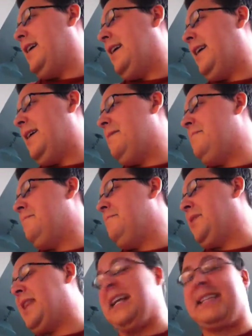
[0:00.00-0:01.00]

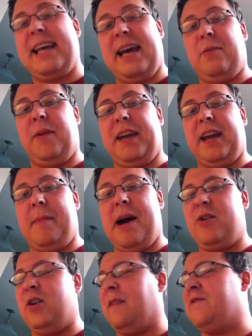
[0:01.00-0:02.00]
But that's it. When they come
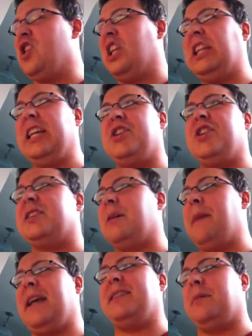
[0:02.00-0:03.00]
out, you got delicious,
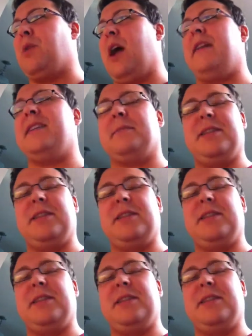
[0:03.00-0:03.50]
amazing brownies.